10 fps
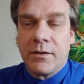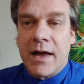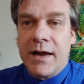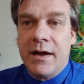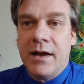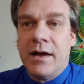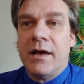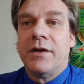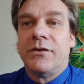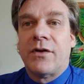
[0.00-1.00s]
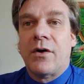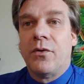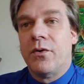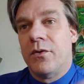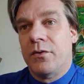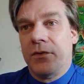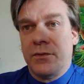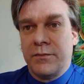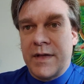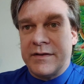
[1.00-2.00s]
Okay? So
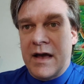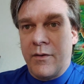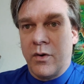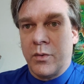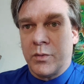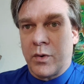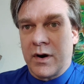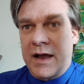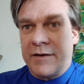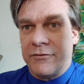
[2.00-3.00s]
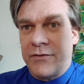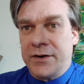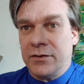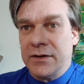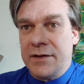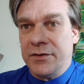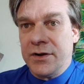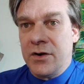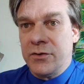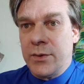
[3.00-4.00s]
that's how it would work at a federal level to
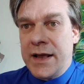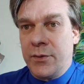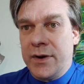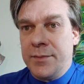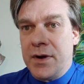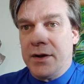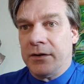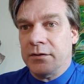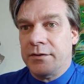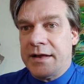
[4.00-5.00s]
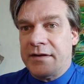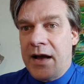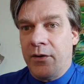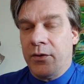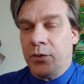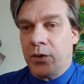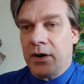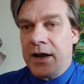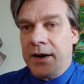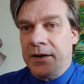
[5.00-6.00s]
go to an equity model. That's how it would
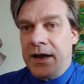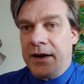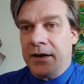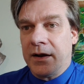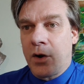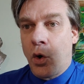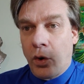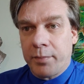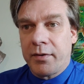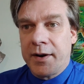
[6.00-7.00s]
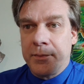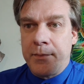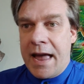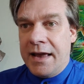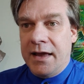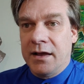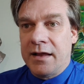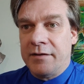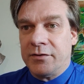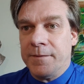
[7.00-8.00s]
work at a corporate banking
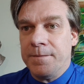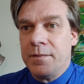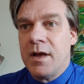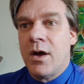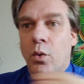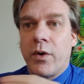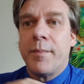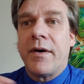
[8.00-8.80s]
level. What